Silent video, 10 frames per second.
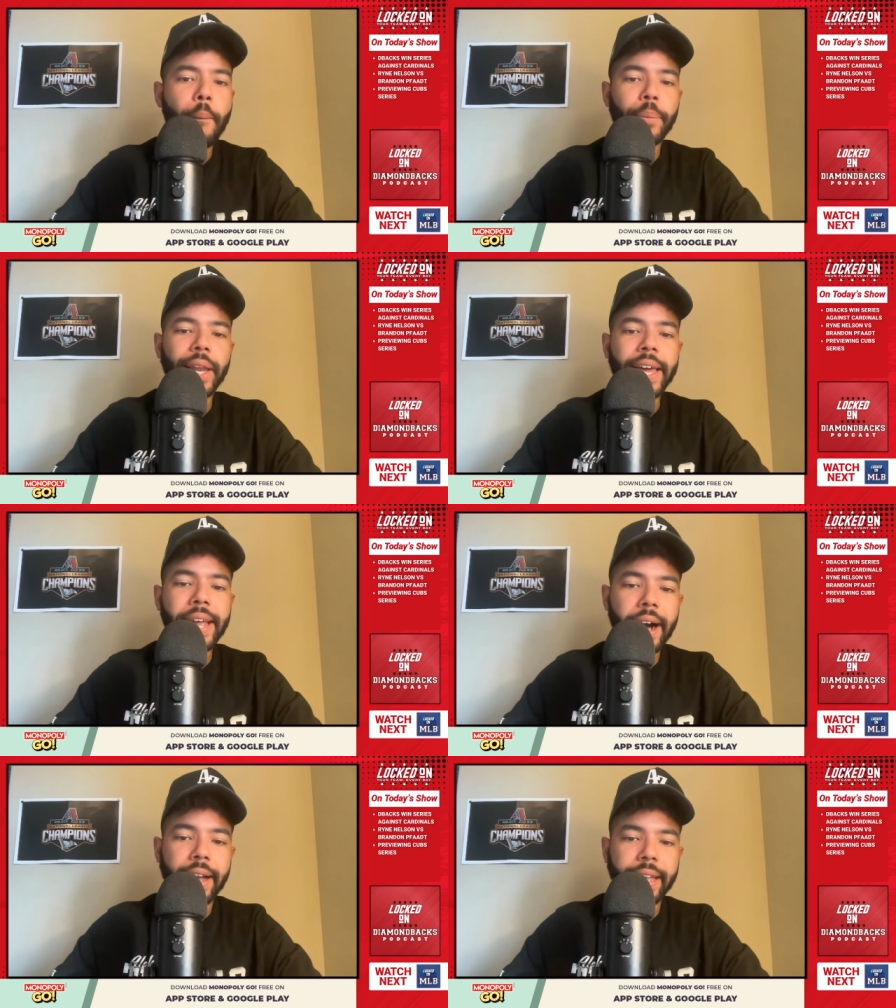Play
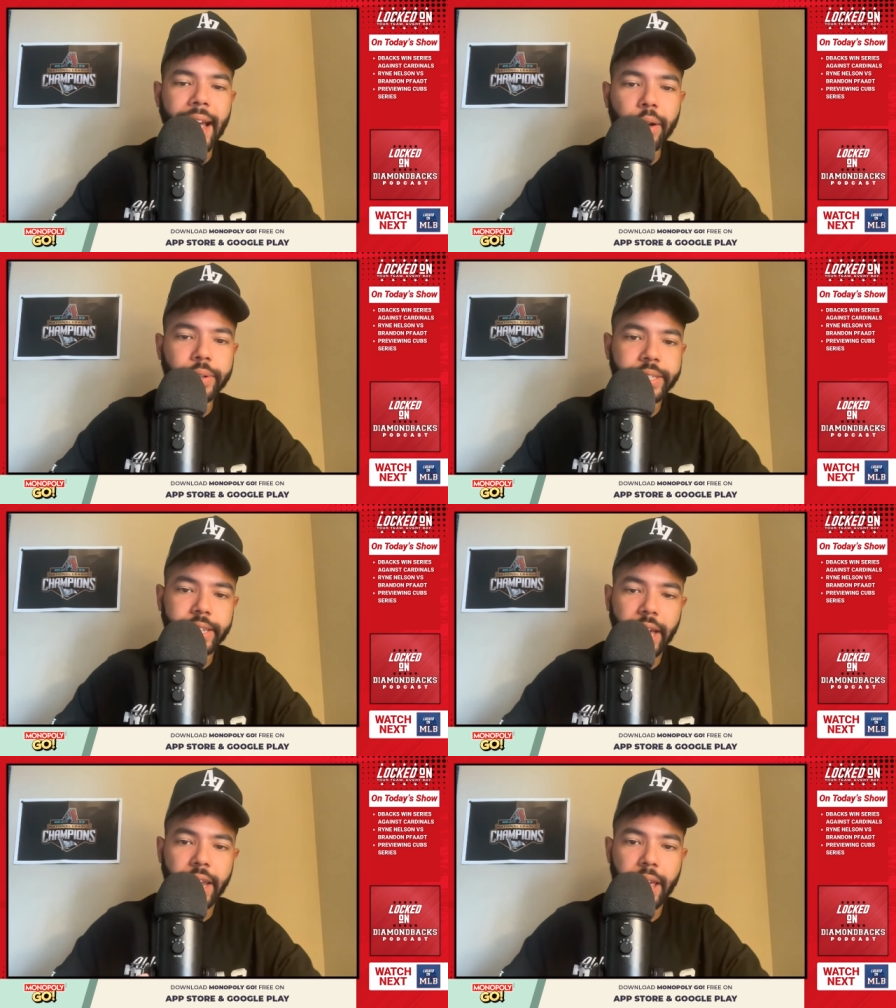on countless
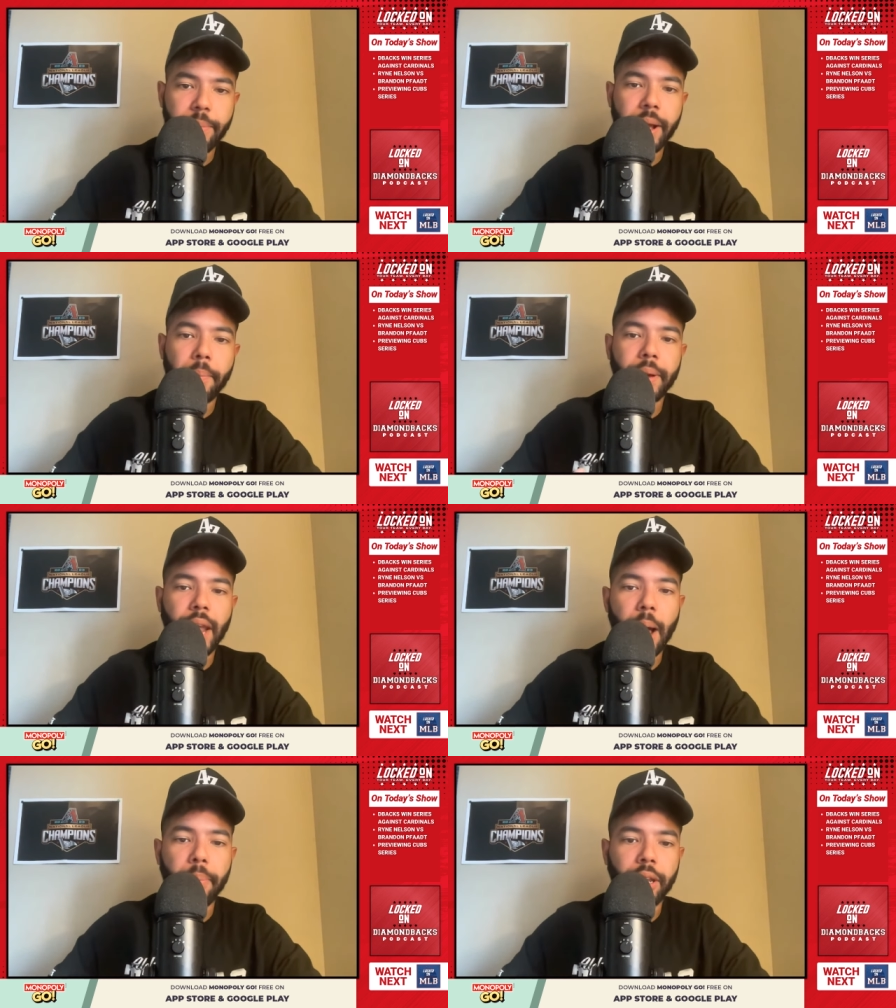dynamic
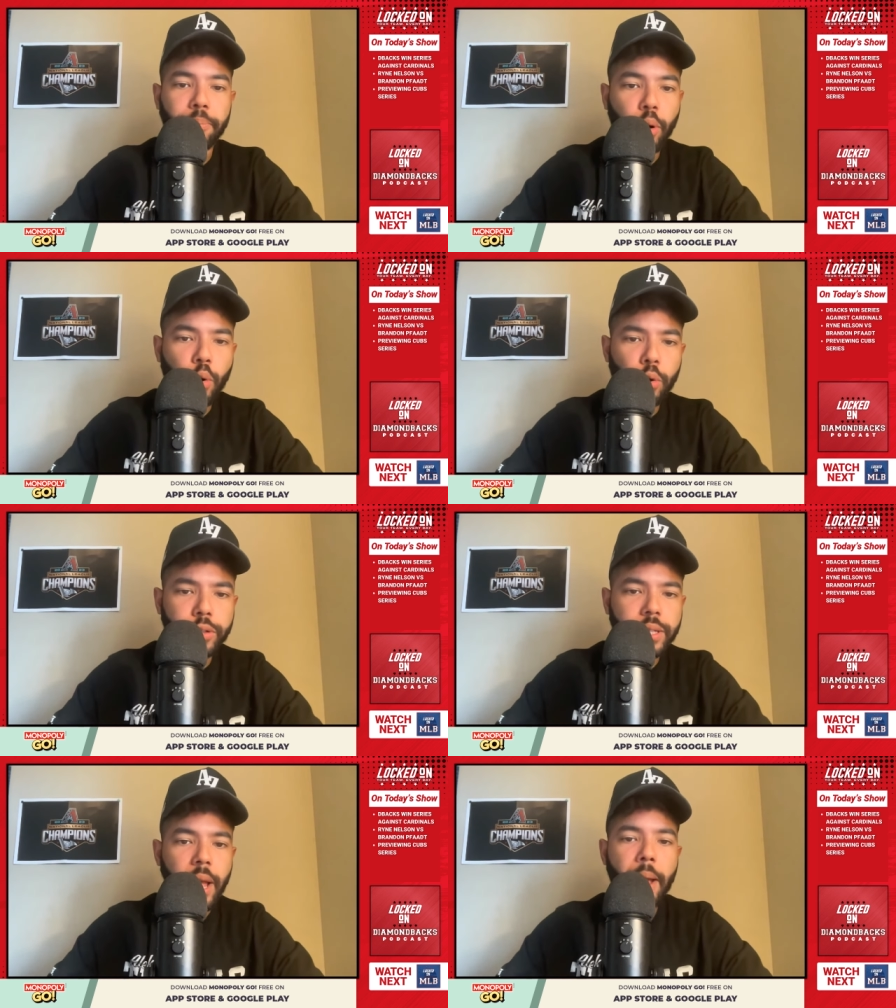Monopoly boards.